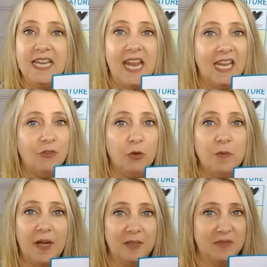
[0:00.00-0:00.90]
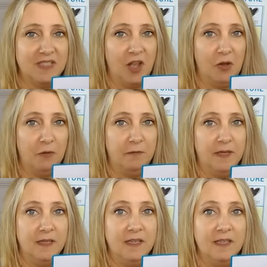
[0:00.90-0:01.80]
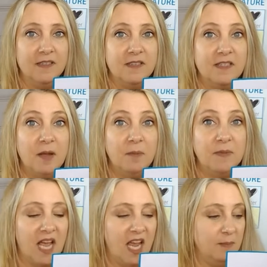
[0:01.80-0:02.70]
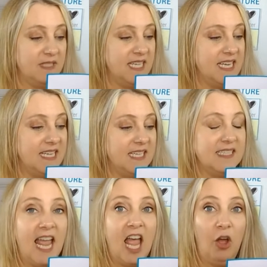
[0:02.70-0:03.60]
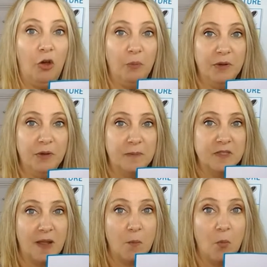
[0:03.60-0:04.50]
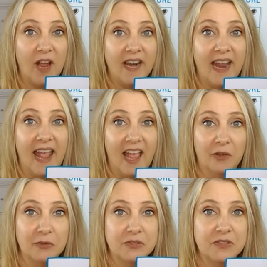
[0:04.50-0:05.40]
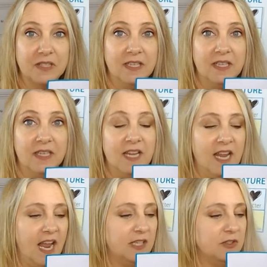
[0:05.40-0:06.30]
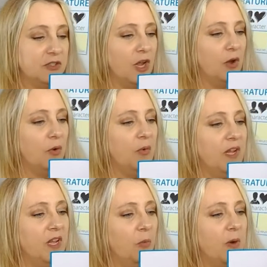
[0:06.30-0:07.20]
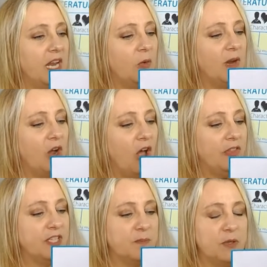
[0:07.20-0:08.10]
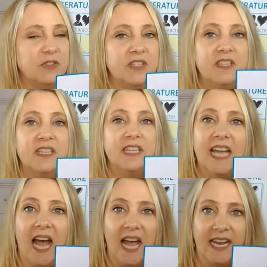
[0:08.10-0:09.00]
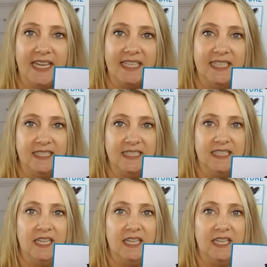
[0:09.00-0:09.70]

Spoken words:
he can't do it himself. Sometimes he needs help from someone else. And so we call this person the guide